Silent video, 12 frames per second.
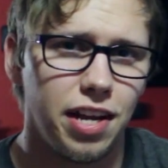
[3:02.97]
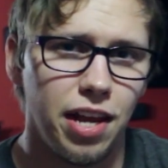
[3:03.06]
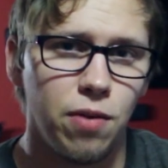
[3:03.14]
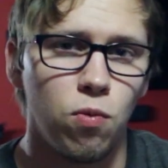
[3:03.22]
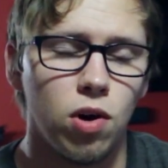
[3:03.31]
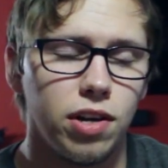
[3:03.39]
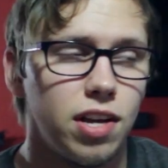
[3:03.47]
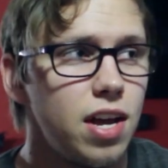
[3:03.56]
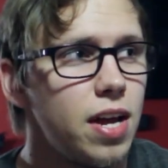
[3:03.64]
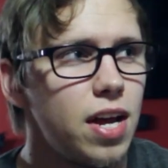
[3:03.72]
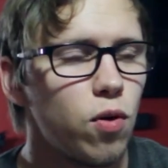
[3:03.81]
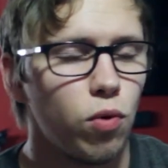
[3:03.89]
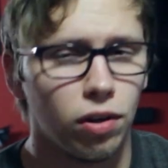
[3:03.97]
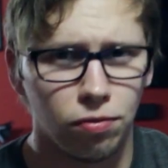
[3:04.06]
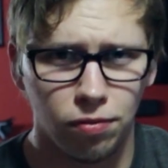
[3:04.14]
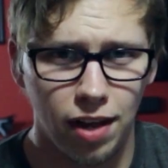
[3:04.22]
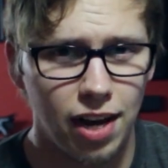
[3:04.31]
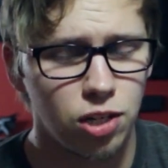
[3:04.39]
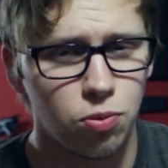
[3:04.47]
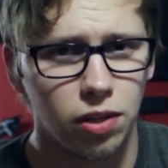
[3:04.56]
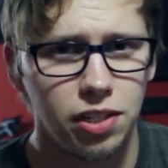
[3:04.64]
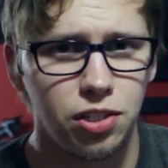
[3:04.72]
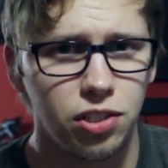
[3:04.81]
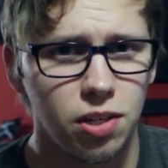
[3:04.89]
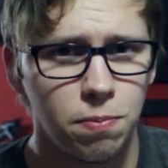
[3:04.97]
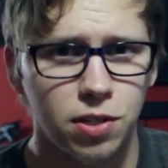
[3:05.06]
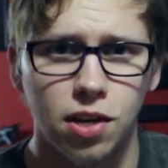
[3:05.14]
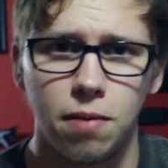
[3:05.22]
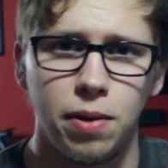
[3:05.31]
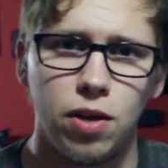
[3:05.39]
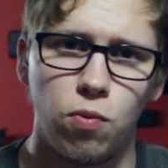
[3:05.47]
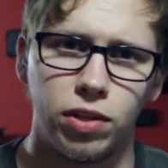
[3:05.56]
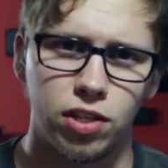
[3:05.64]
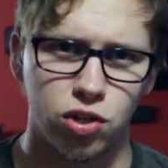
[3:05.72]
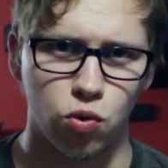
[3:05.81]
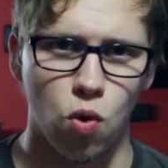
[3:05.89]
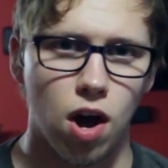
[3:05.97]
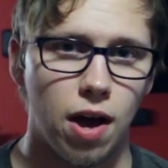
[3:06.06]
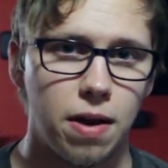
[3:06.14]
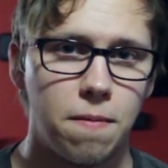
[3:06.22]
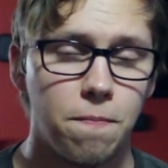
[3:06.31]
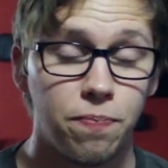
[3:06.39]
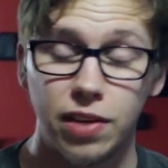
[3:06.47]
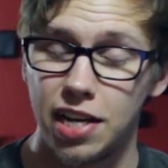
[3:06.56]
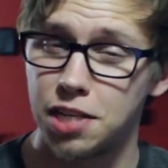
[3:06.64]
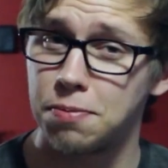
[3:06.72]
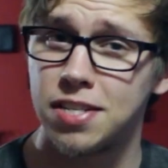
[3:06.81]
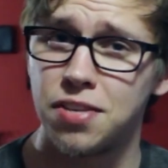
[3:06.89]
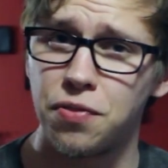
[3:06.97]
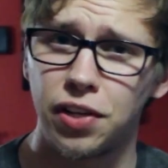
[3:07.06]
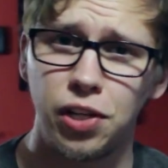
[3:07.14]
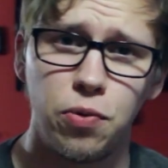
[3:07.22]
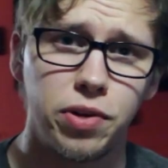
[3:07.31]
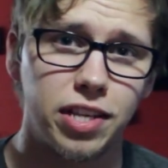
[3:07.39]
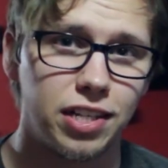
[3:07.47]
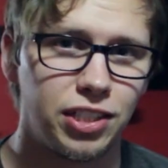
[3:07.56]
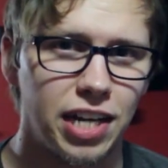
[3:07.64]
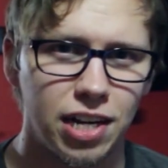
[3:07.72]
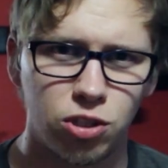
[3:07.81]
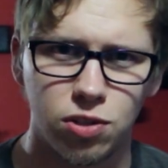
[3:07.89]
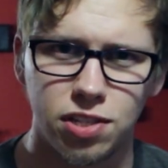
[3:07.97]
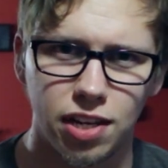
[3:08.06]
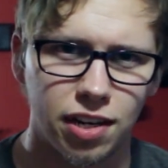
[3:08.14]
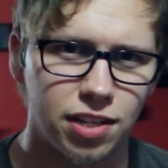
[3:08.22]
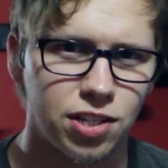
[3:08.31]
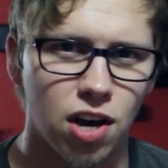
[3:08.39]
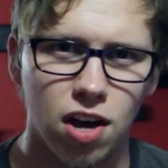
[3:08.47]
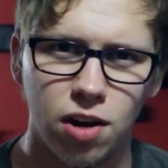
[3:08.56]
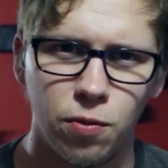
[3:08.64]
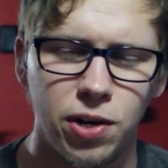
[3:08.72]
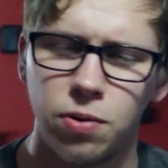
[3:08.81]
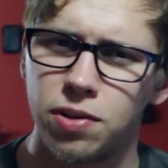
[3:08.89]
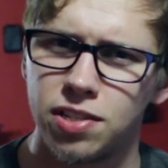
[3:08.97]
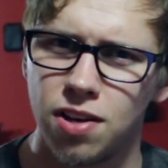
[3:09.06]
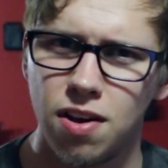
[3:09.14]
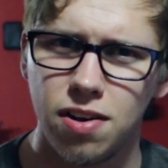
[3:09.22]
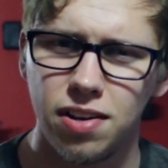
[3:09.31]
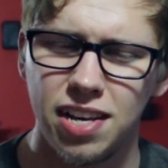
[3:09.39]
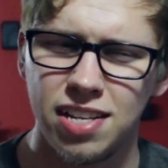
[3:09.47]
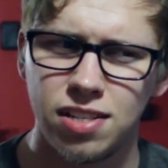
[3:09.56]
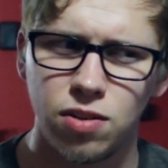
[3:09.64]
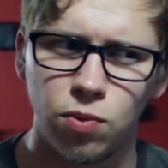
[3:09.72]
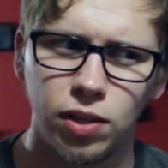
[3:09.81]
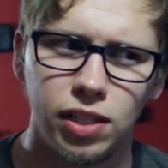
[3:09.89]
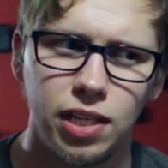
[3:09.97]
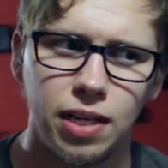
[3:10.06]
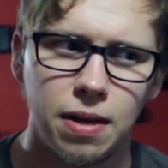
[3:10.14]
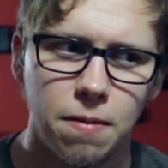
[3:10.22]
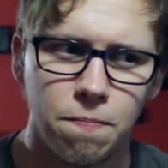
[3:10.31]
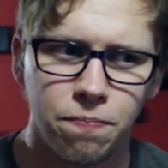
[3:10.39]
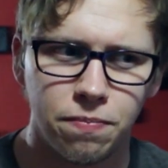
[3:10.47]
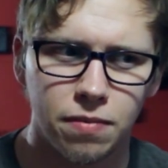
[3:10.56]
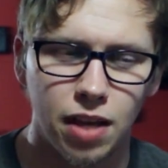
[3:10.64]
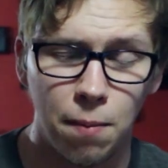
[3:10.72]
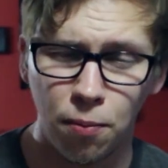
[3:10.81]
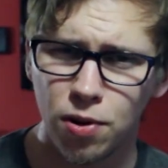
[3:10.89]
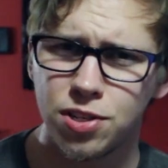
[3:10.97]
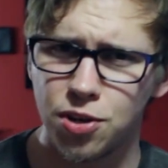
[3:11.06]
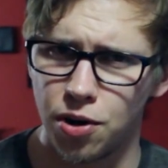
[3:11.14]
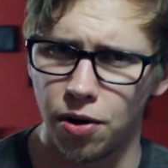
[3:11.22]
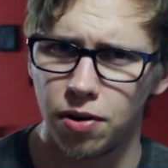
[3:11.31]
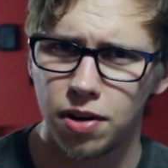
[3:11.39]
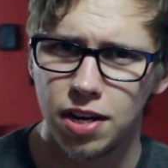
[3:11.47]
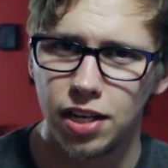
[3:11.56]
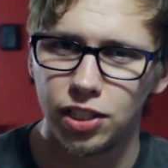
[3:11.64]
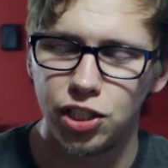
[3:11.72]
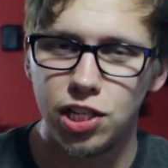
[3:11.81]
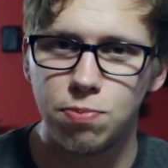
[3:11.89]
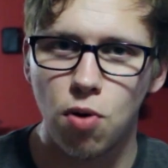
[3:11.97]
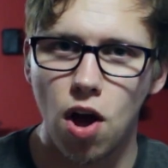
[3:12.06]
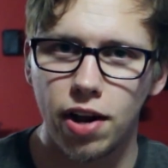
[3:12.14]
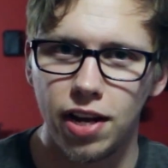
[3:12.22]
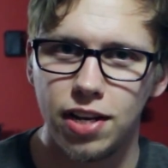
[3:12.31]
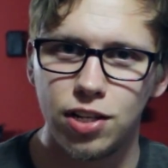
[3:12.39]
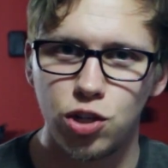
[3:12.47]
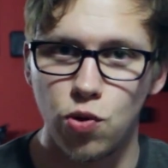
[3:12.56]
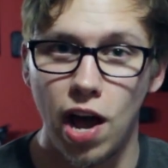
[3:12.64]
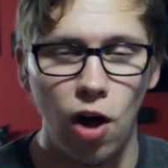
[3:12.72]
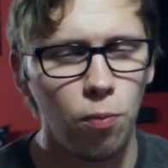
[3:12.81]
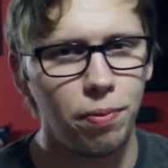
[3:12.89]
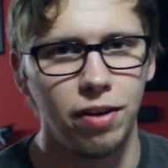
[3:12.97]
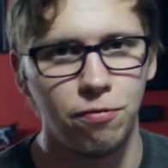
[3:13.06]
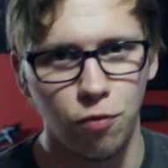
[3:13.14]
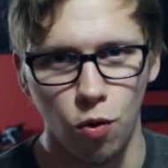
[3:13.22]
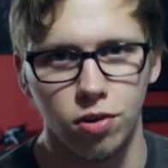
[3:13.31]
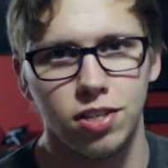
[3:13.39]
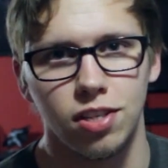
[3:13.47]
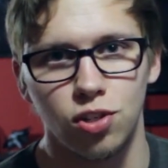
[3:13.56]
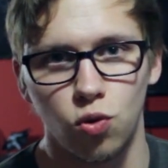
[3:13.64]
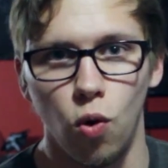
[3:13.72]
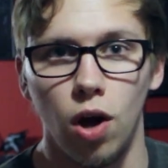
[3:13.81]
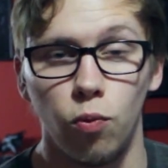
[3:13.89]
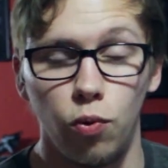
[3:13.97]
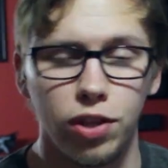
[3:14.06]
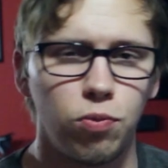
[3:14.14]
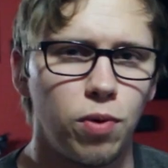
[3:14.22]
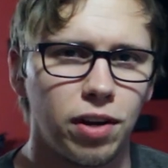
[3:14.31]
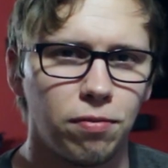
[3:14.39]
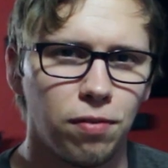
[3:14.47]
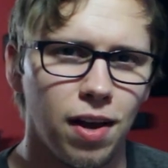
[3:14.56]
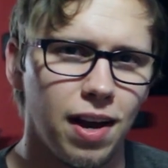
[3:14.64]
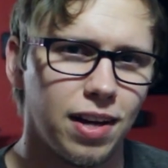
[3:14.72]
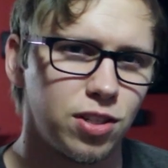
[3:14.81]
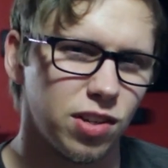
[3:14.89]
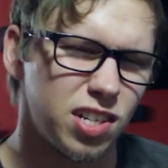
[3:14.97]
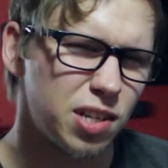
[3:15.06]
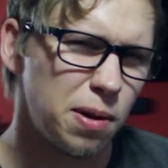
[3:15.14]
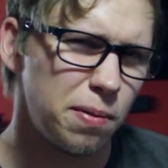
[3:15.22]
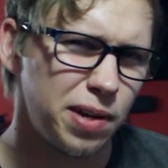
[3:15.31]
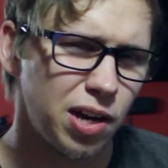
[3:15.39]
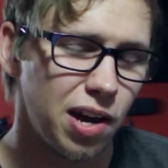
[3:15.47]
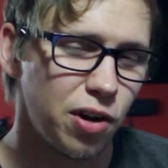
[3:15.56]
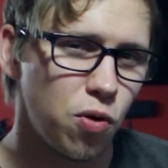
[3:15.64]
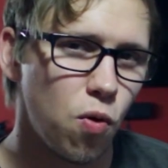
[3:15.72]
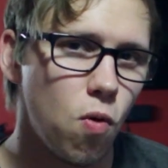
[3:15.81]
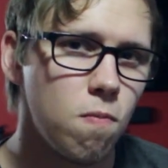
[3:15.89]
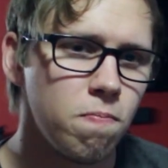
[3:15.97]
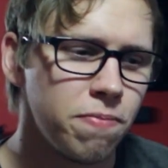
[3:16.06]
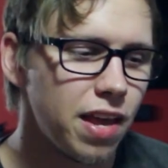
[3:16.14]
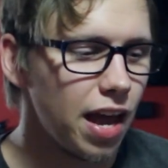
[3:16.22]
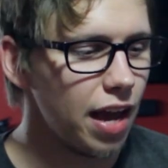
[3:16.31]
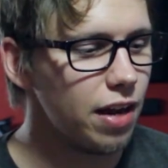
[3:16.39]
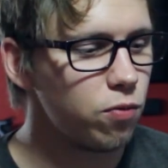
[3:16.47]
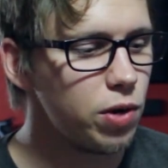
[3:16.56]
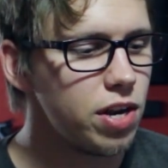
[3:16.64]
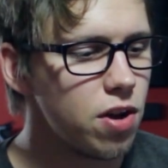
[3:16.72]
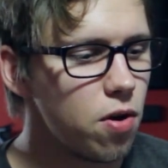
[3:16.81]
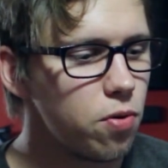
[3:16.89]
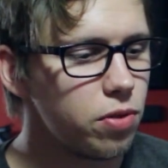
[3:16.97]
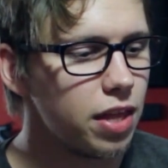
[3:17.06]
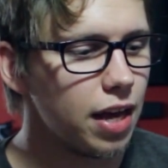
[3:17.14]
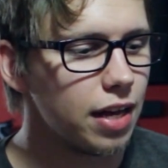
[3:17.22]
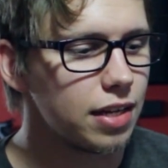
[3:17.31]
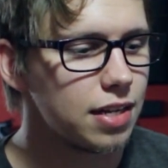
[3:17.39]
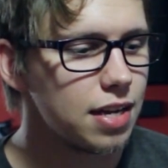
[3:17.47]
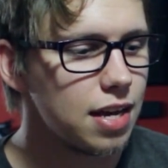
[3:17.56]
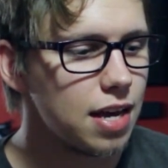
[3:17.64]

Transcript: in what Rick Flag's relationship is going to be with the squad, and specifically with Enchantress and Katana. We know Katana isn't really a prisoner. She's brought in to help enforce the squad with Rick Flag, so that's going to be kind of cool. And we know that